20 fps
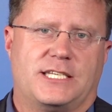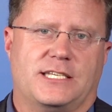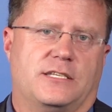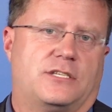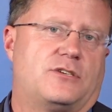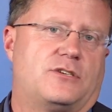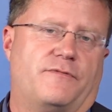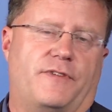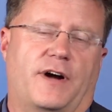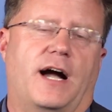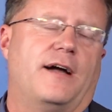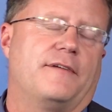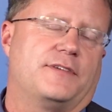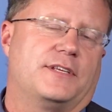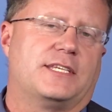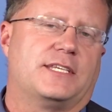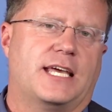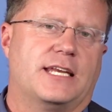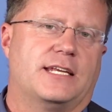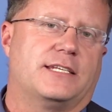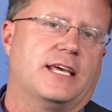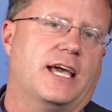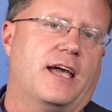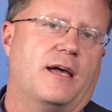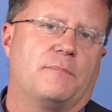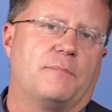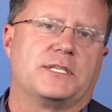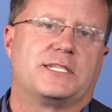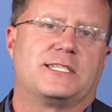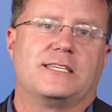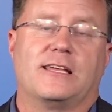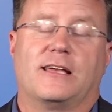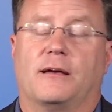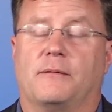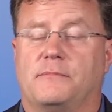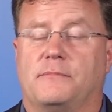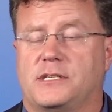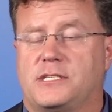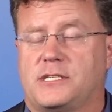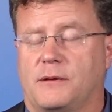in surviving day to day, but
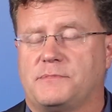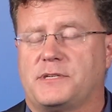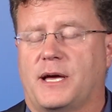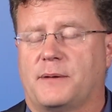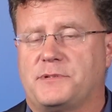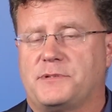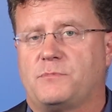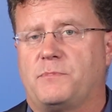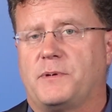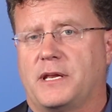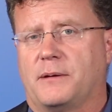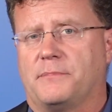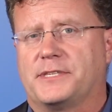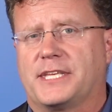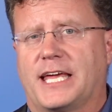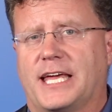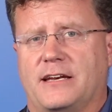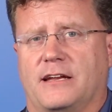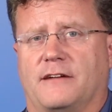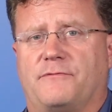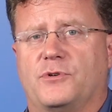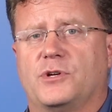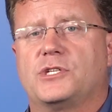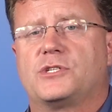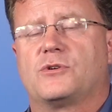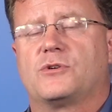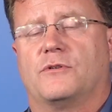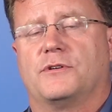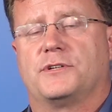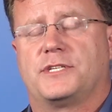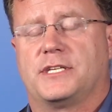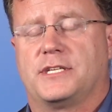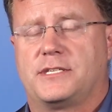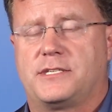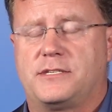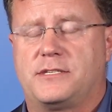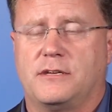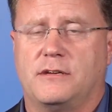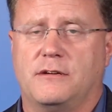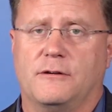sometimes it's being able to get enough resources
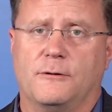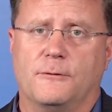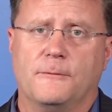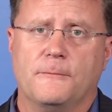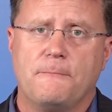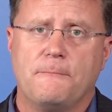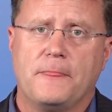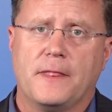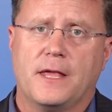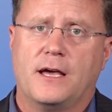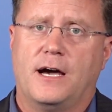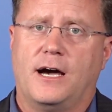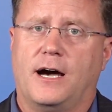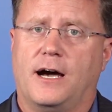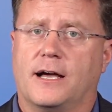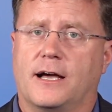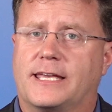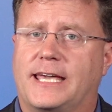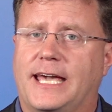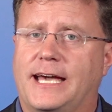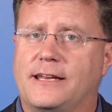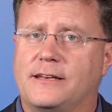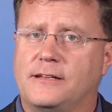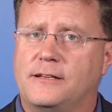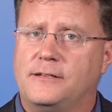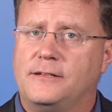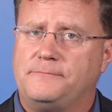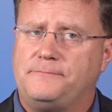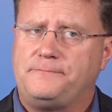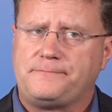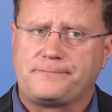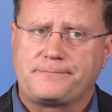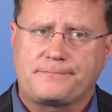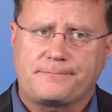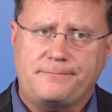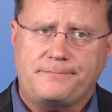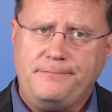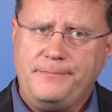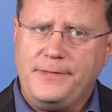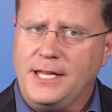to get
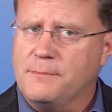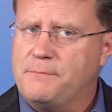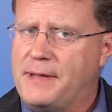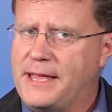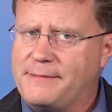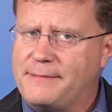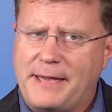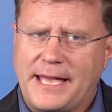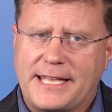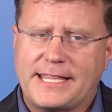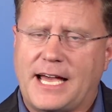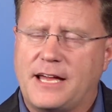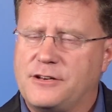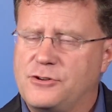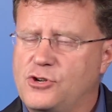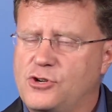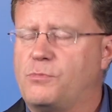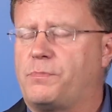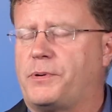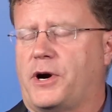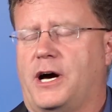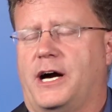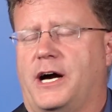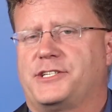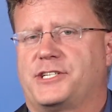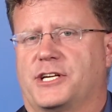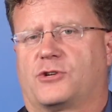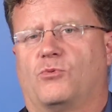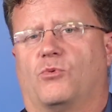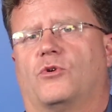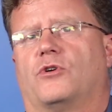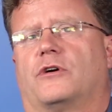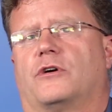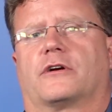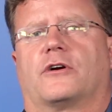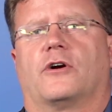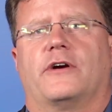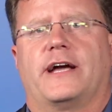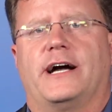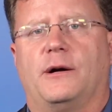make that new project
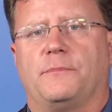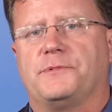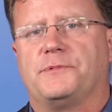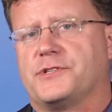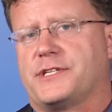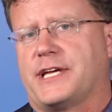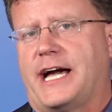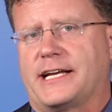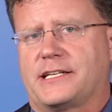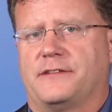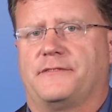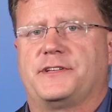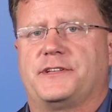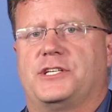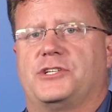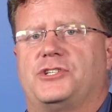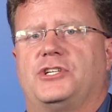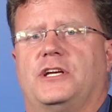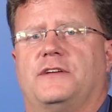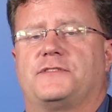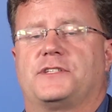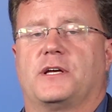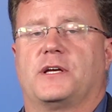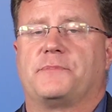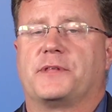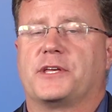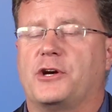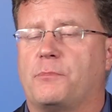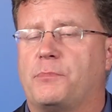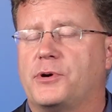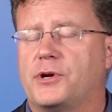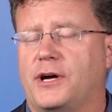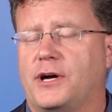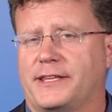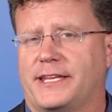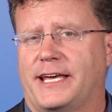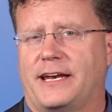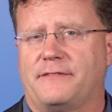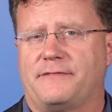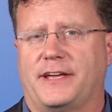work or help those activists achieve something or put on
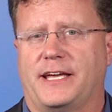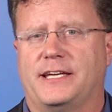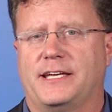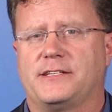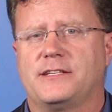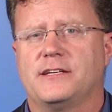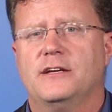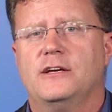that event